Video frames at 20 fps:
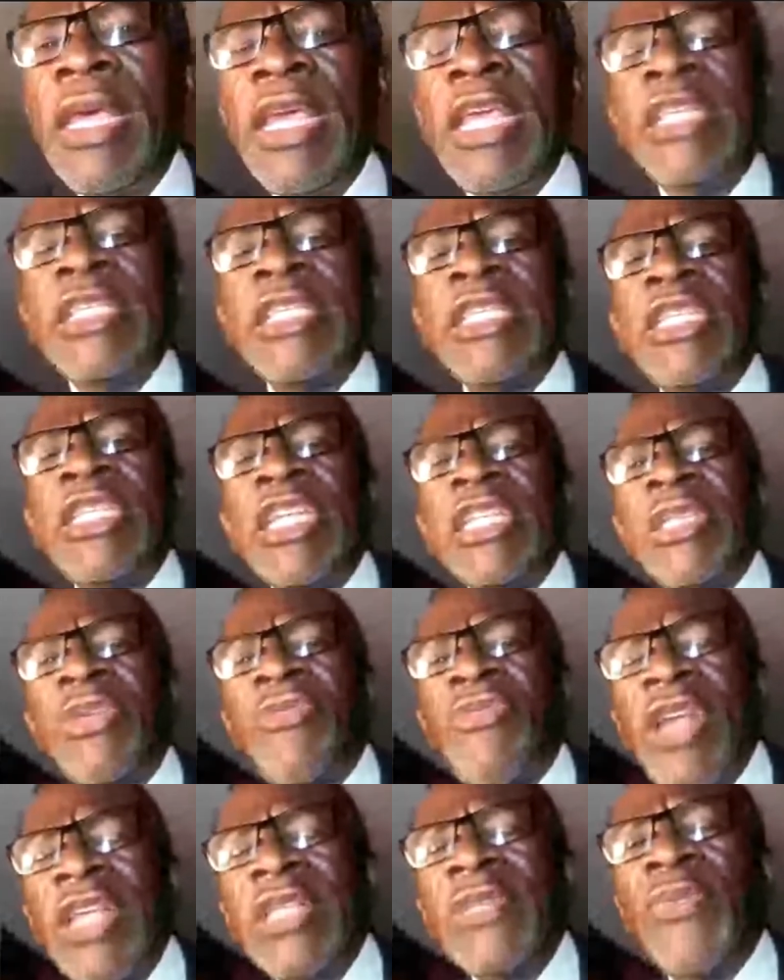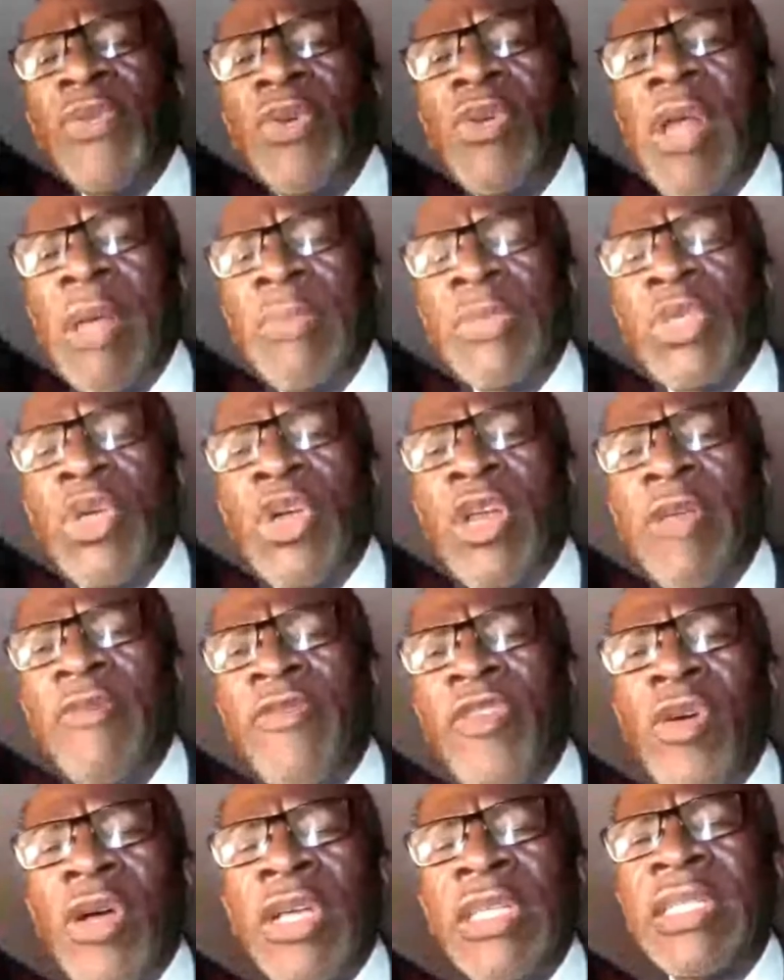It's disgraceful. I'm sorry,
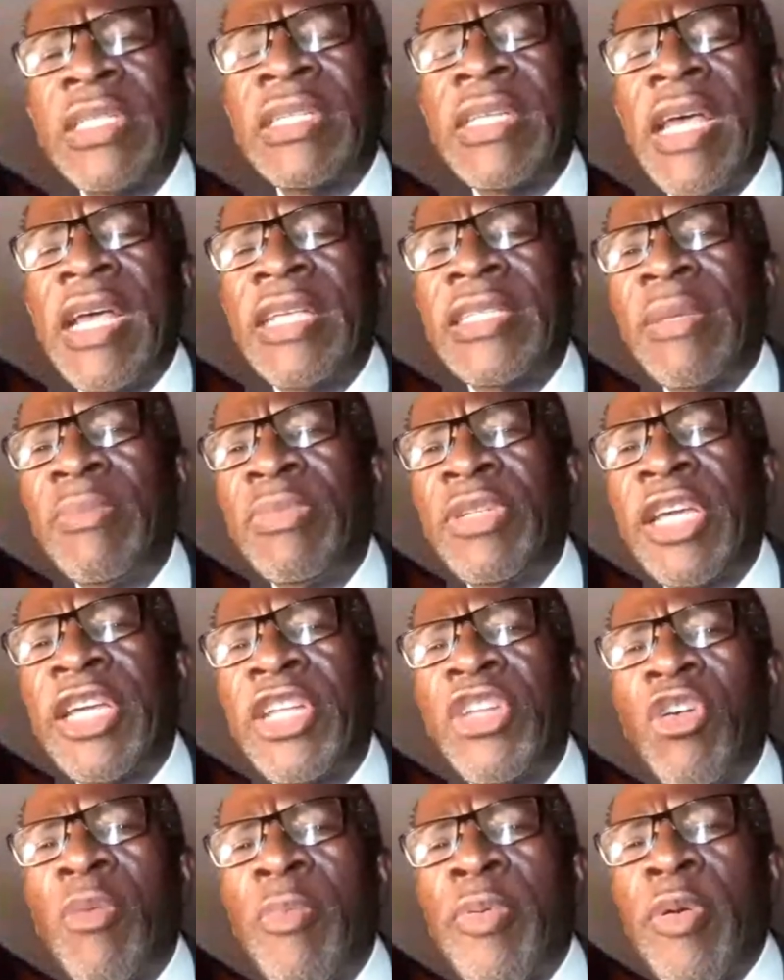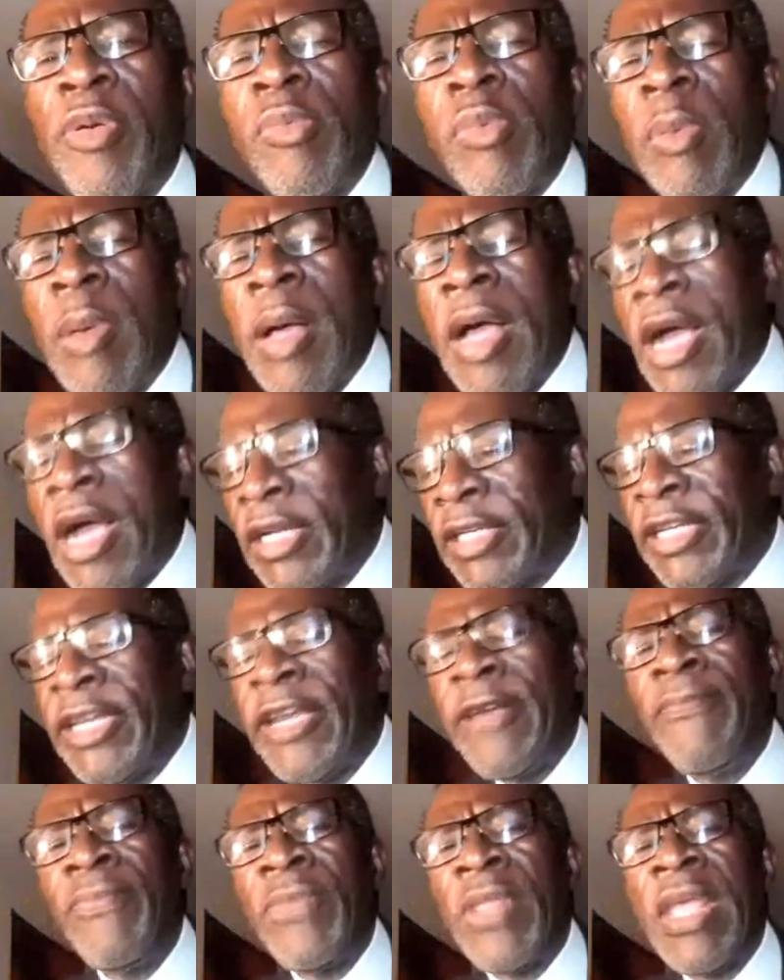viewers, some technical problem I had
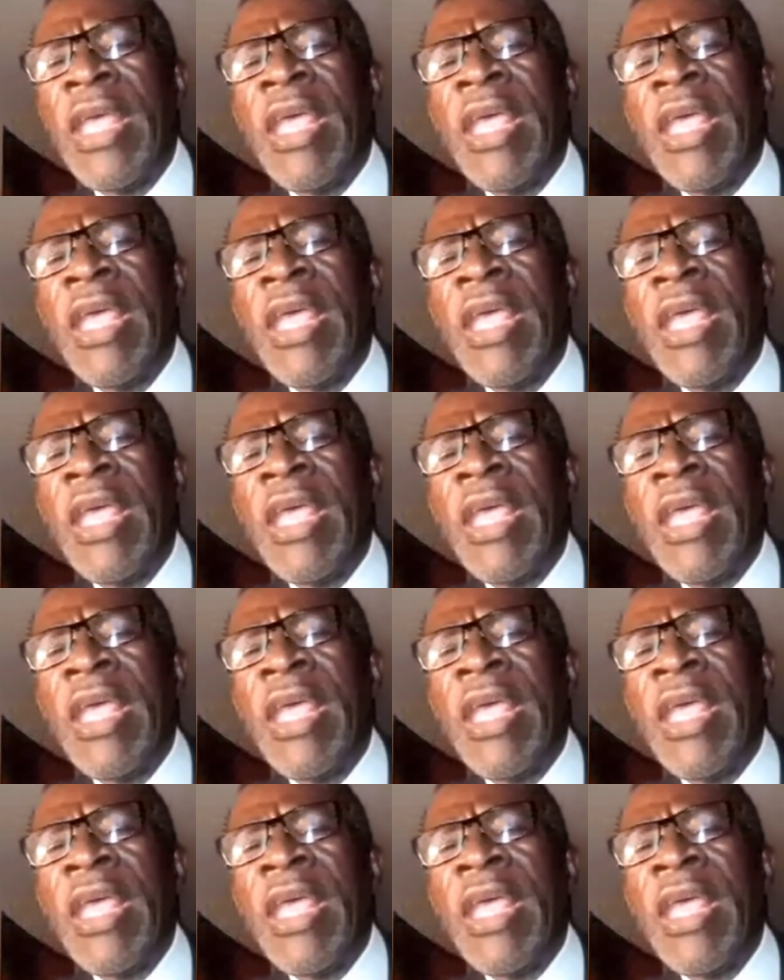here.